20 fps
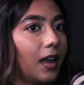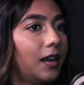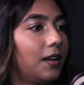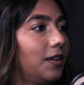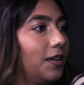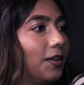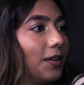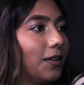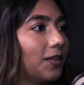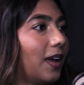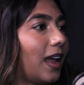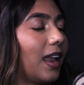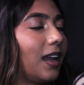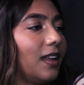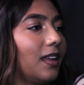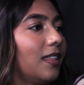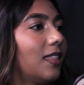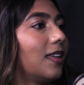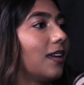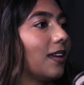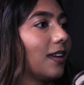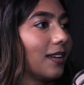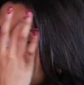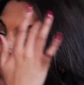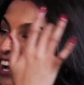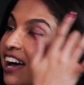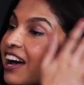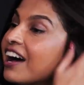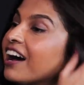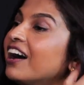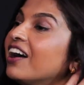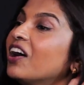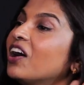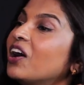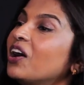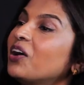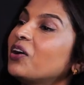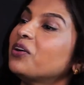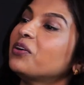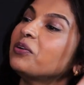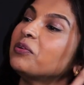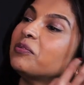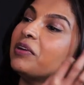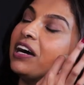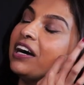I didn't know anything. I didn't know anything.